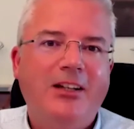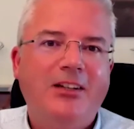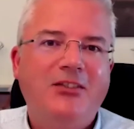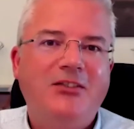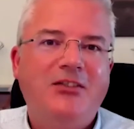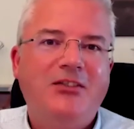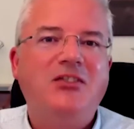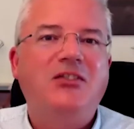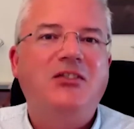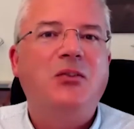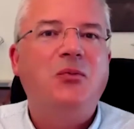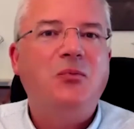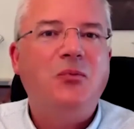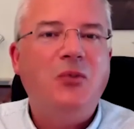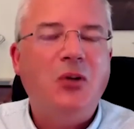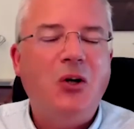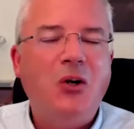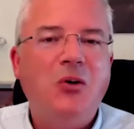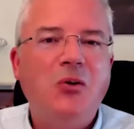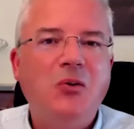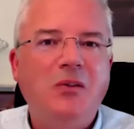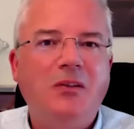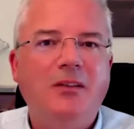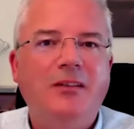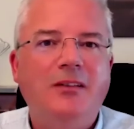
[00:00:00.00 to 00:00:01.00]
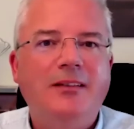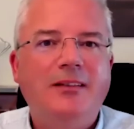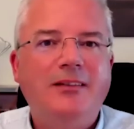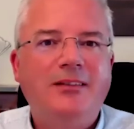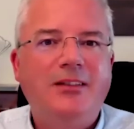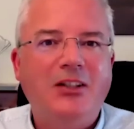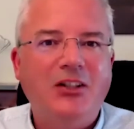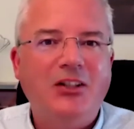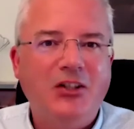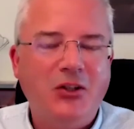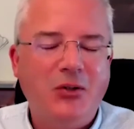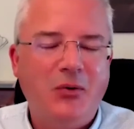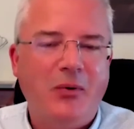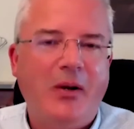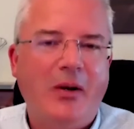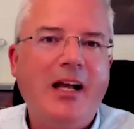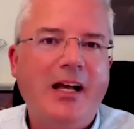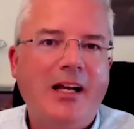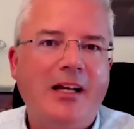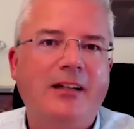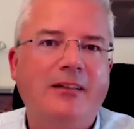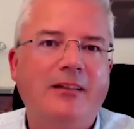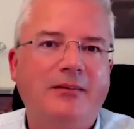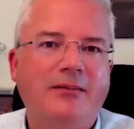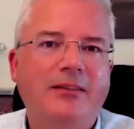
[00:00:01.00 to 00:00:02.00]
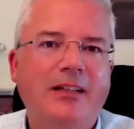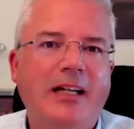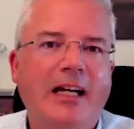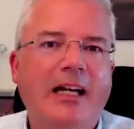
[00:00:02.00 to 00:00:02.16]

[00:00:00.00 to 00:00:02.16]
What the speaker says: there's a role that you have,